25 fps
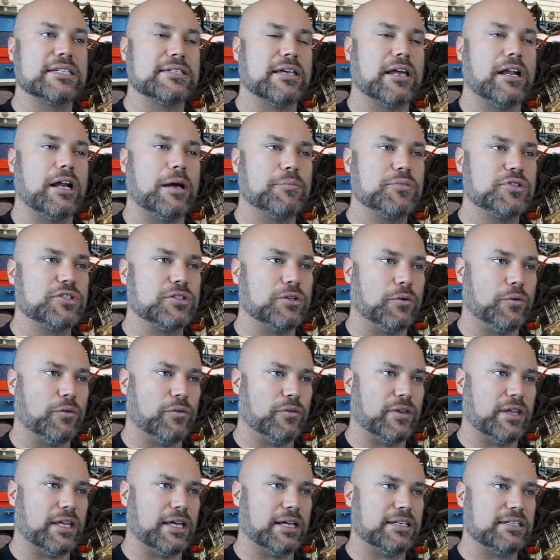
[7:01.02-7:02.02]
set up so
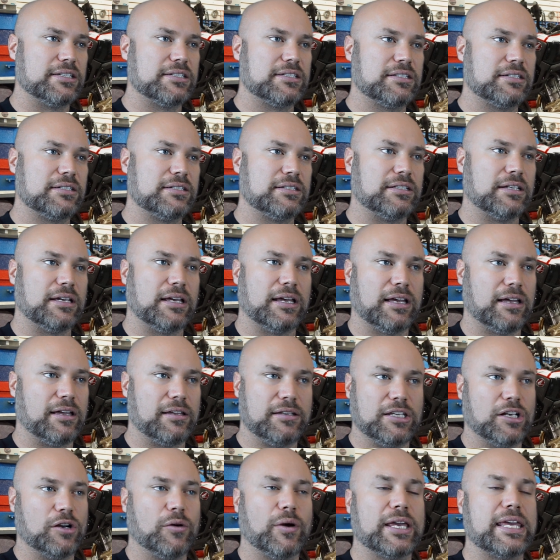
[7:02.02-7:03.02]
that
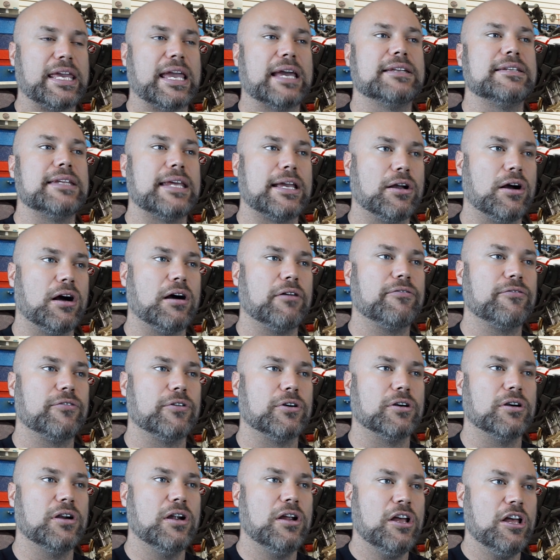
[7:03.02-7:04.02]
I can take off
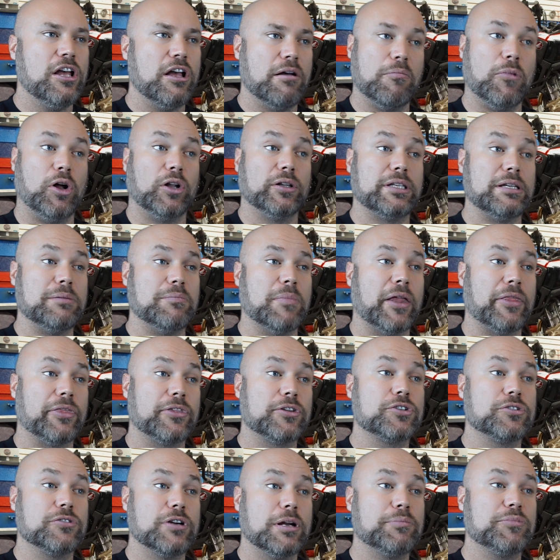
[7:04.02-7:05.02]
for
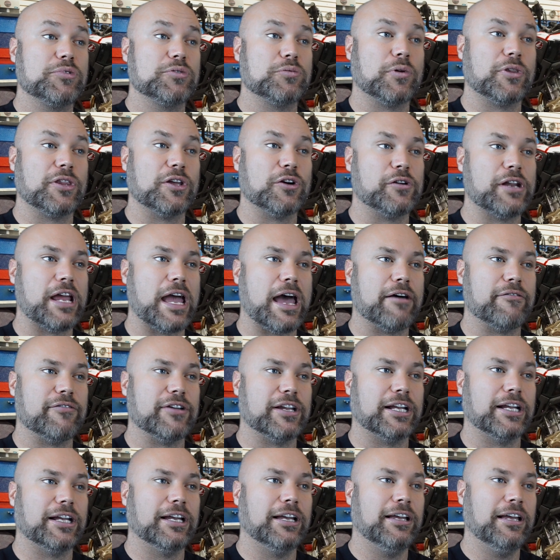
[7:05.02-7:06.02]
multi-month trips without
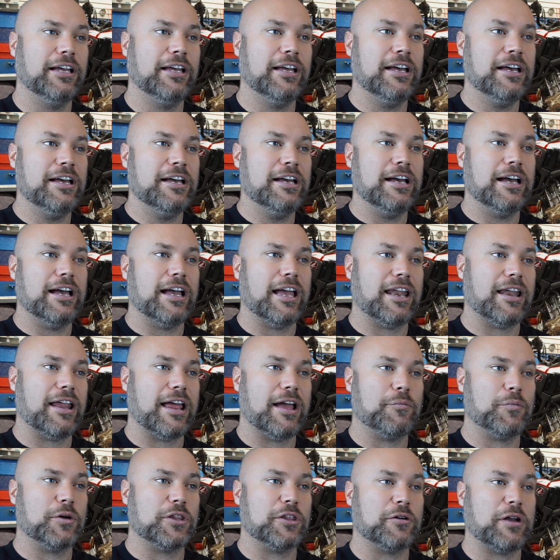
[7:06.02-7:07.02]
having
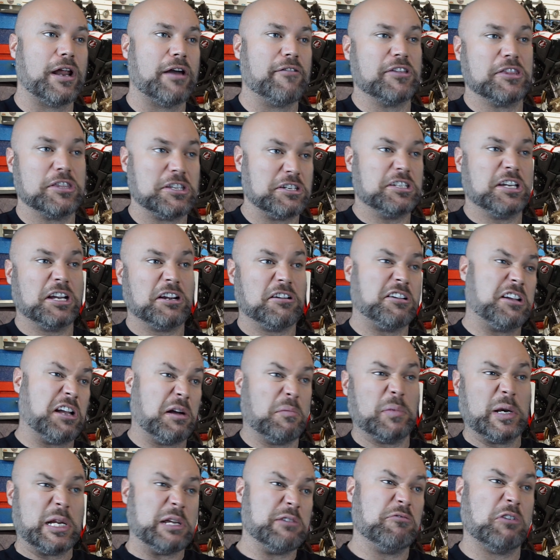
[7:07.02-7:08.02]
the entire
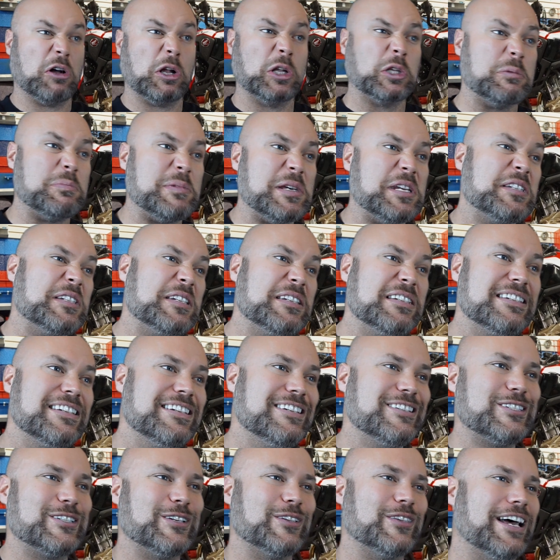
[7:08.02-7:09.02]
company fall to
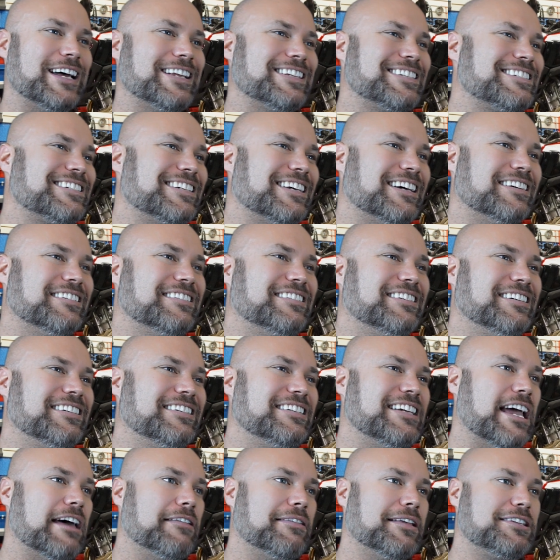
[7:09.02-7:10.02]
pieces. So that's
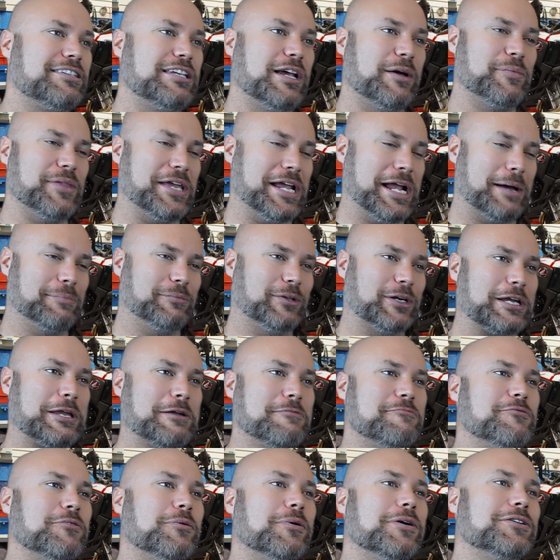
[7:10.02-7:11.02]
something I'm
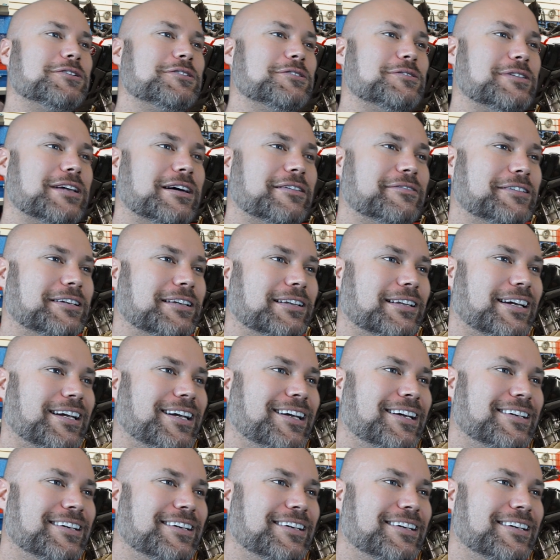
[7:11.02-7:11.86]
looking forward to, definitely.